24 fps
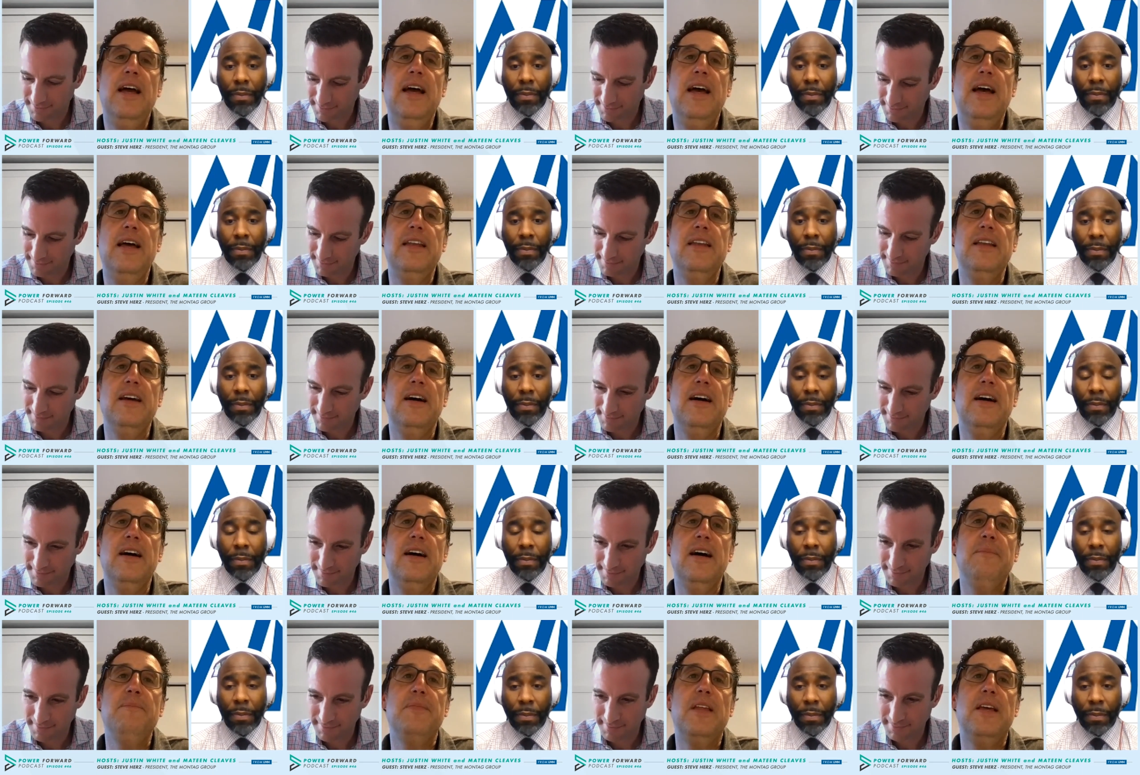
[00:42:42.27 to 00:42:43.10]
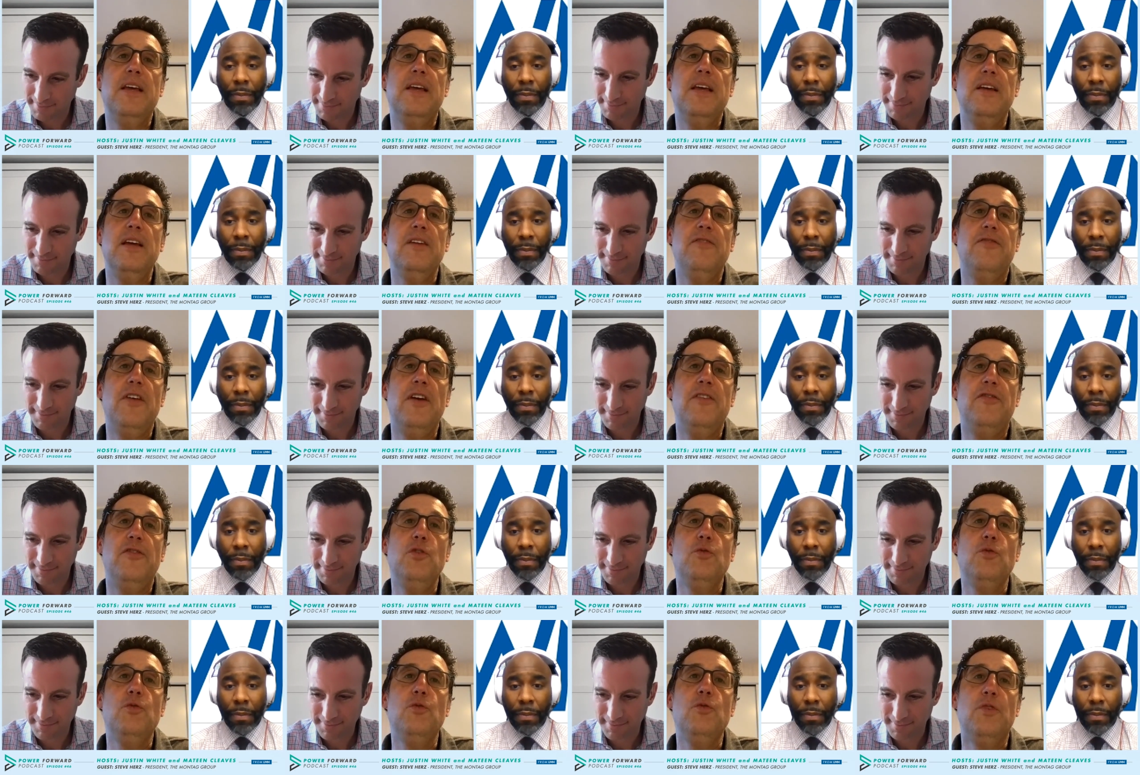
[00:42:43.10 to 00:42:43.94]
Speaker 1: And
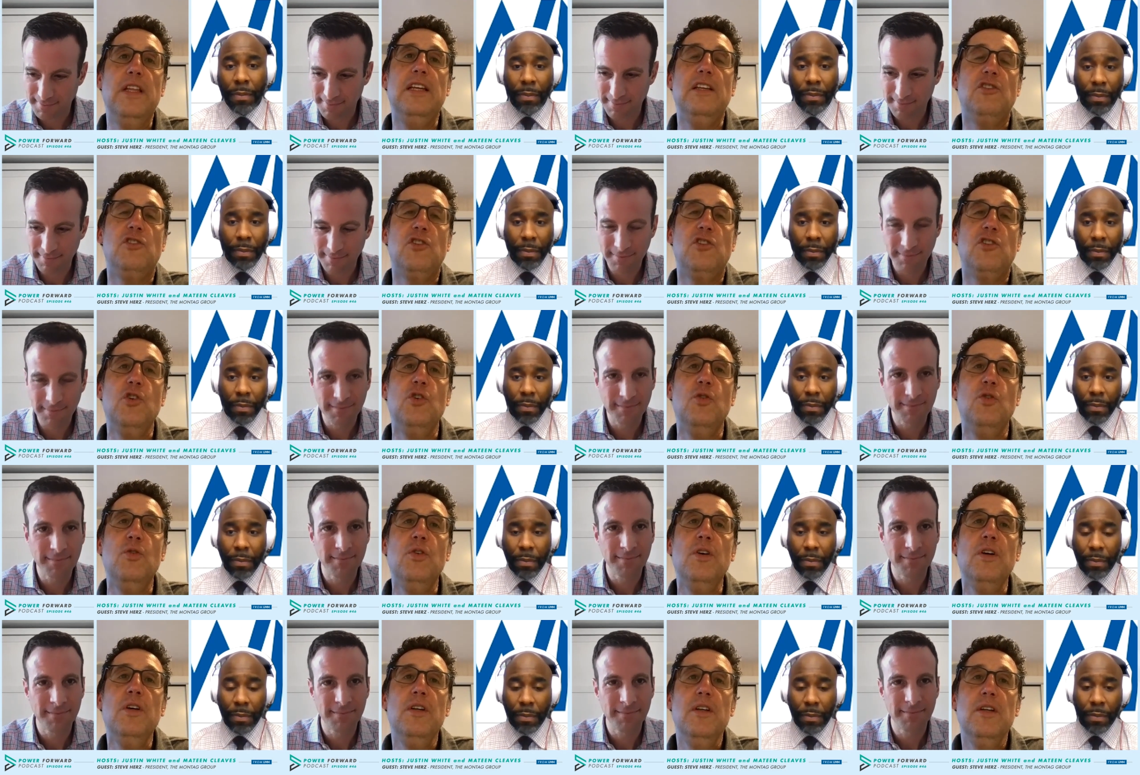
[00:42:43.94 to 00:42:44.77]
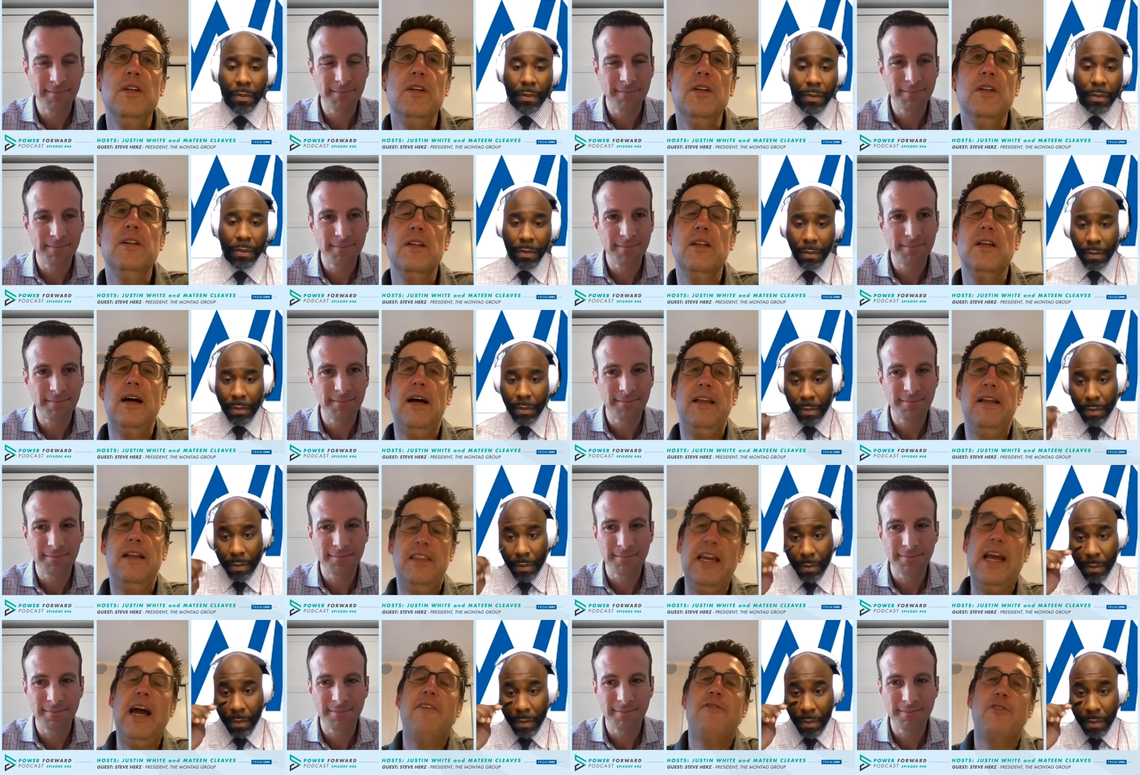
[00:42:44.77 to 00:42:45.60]
if you really do,
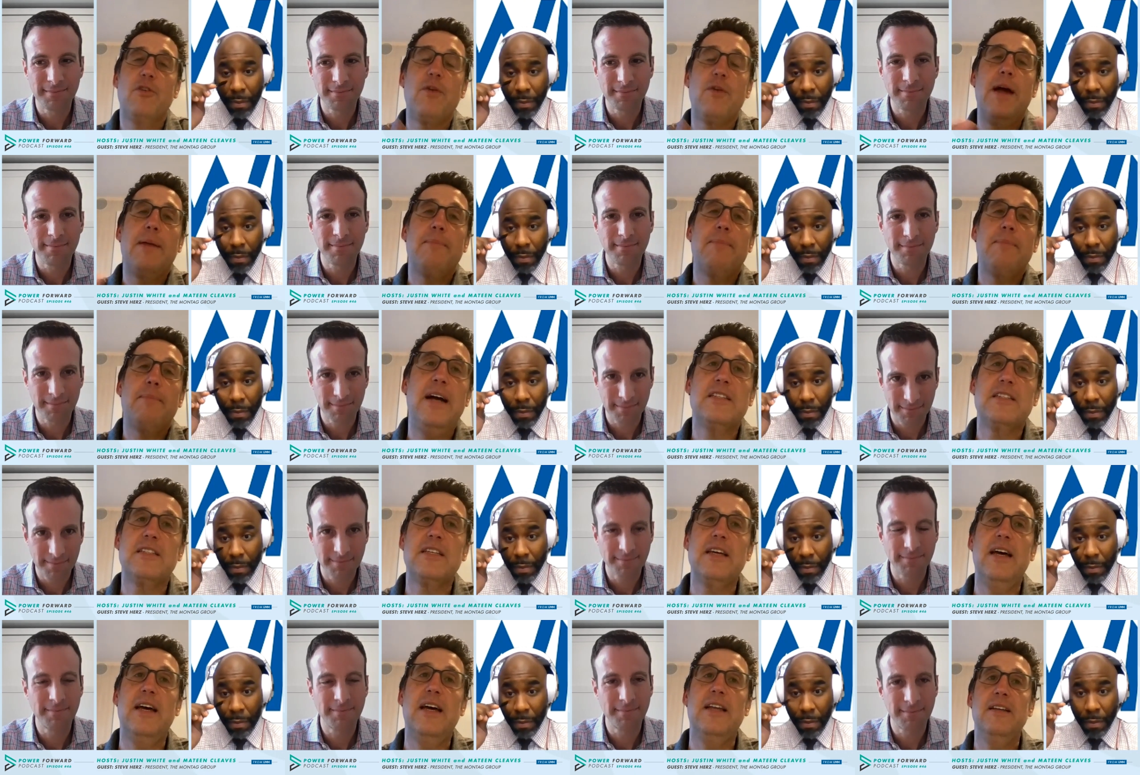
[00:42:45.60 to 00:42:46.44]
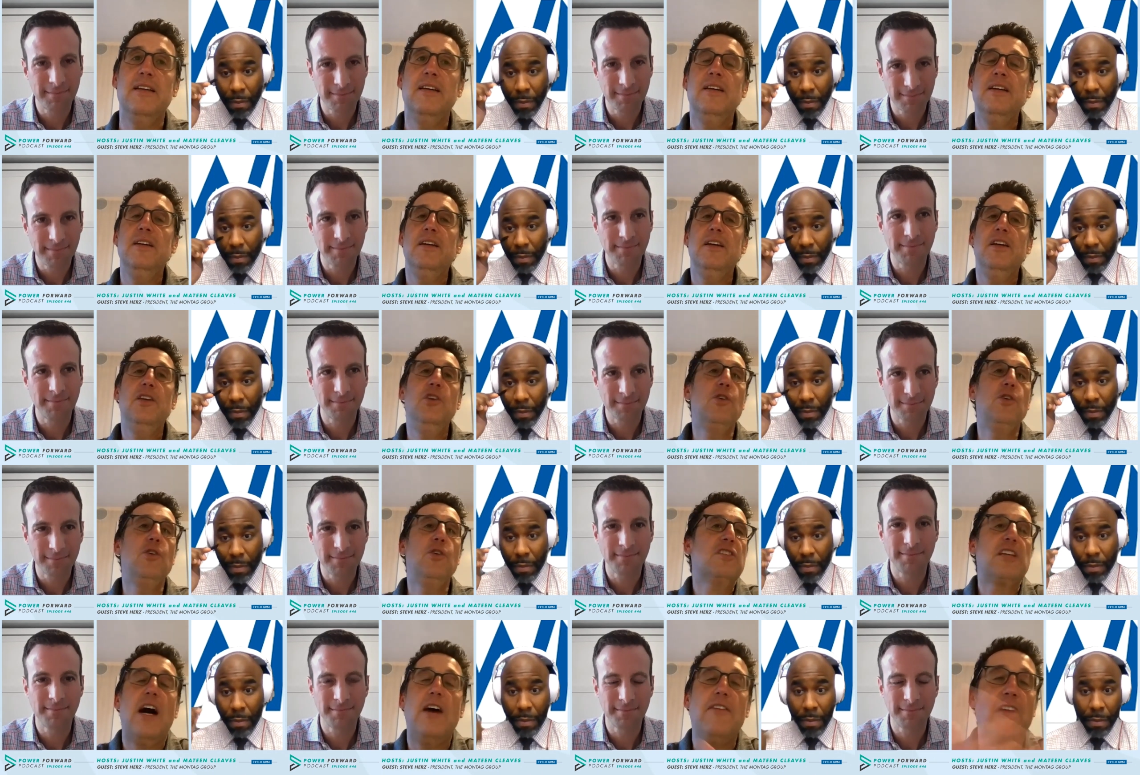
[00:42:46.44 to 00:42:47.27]
I think, have the right mindset,
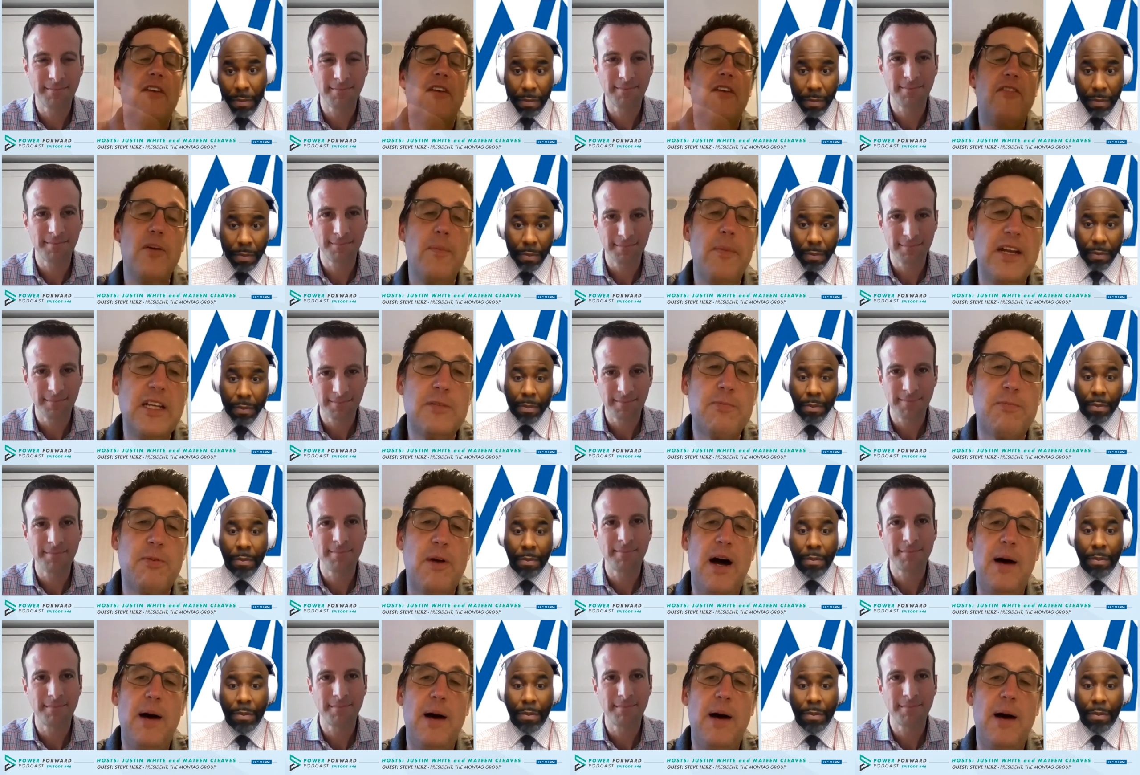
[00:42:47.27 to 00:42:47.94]
you can solve everybody's